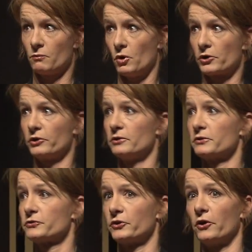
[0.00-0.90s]
water.
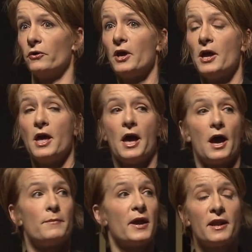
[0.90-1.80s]
So,
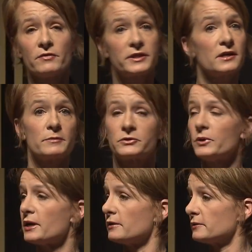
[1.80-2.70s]
and everything in
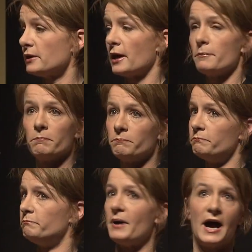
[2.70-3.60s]
between,
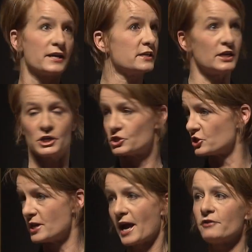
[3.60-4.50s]
bondage,
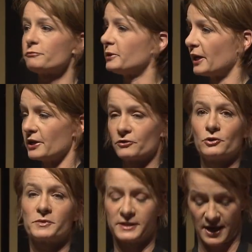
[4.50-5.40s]
knife play,
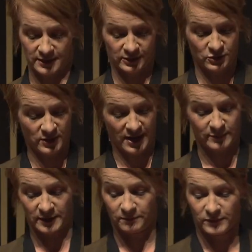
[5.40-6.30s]
group sex, you name
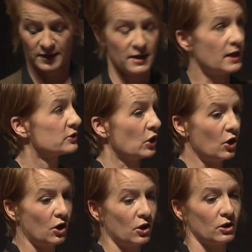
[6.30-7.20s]
it. It's
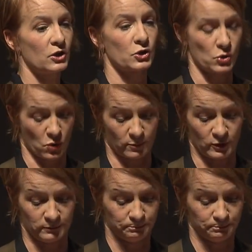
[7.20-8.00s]
all normal.